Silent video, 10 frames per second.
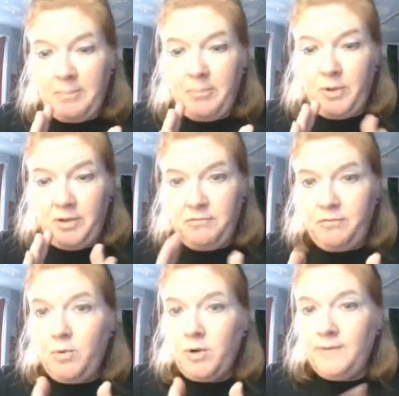and
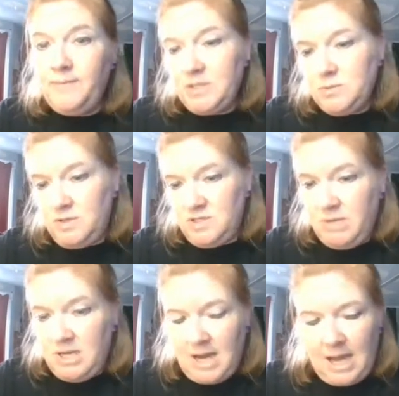0.4, it's going to
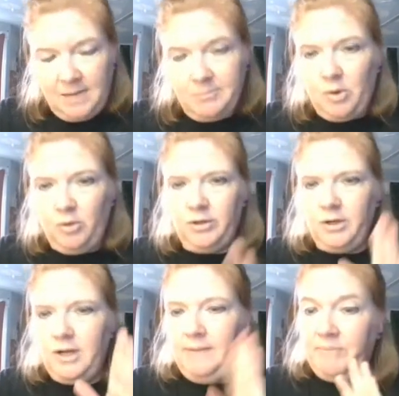be nonpolar
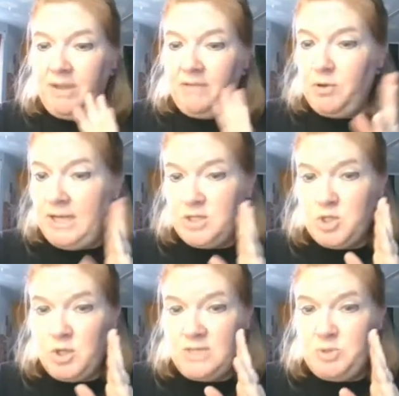your
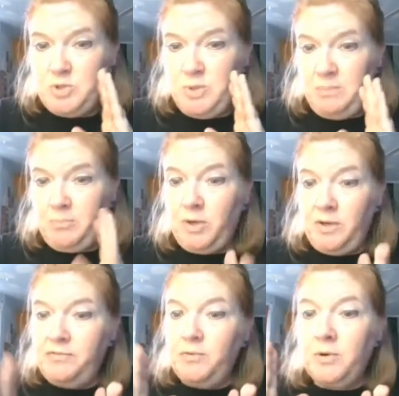answer is between
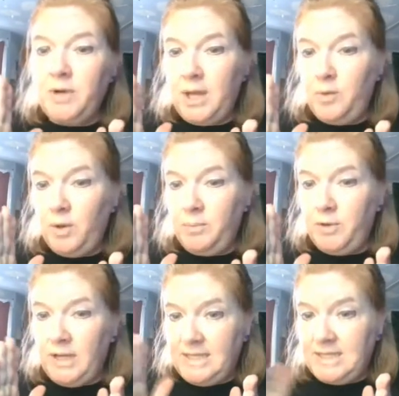0.4 and
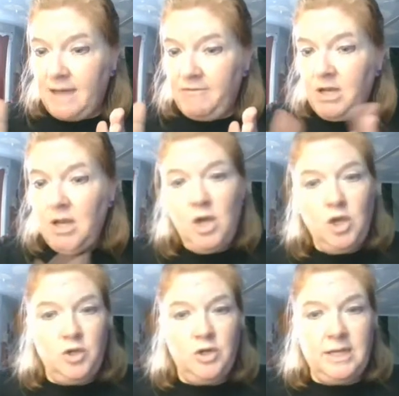1.7,
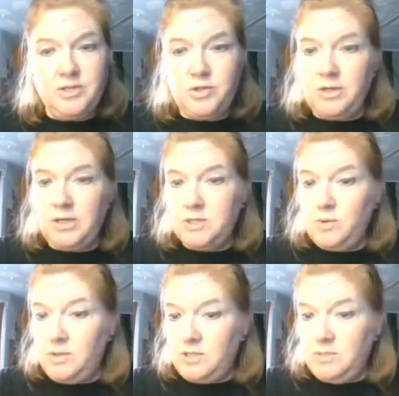your answer is
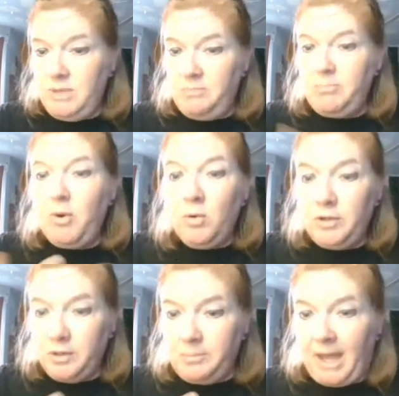going to be
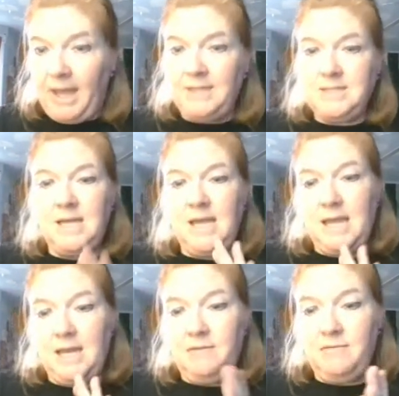polar bond.
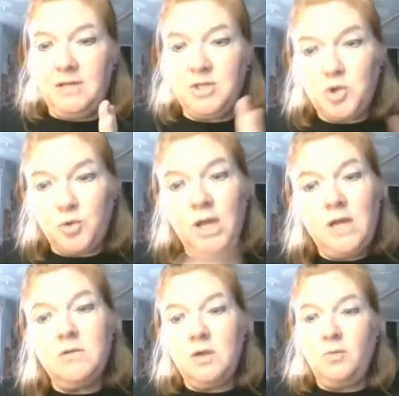And if it is
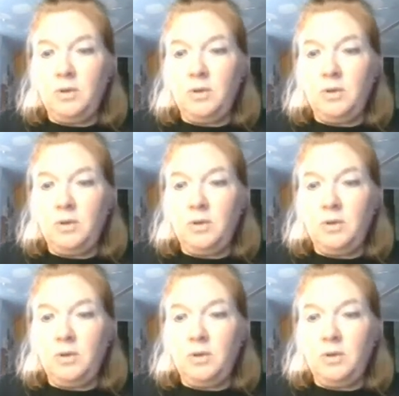greater than